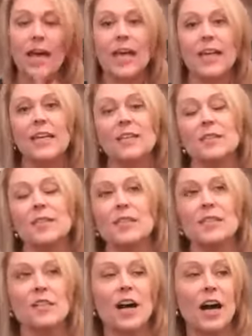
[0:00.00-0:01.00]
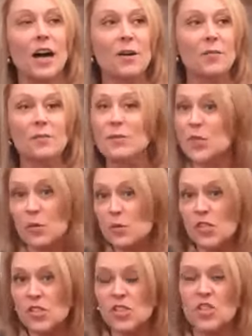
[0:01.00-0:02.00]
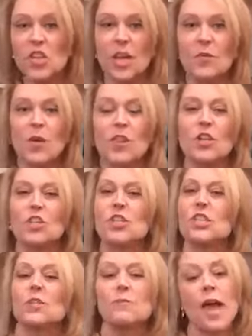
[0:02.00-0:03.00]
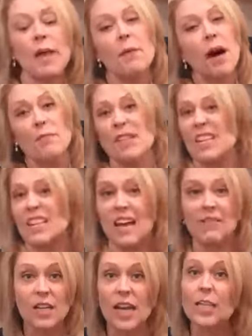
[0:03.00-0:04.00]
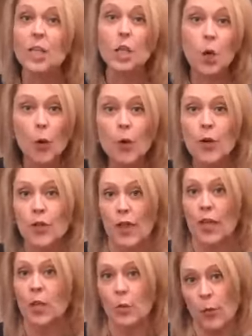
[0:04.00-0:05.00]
I was just chatting with her, and she said, "Hey, Mom, they didn't have the kind of yogurt that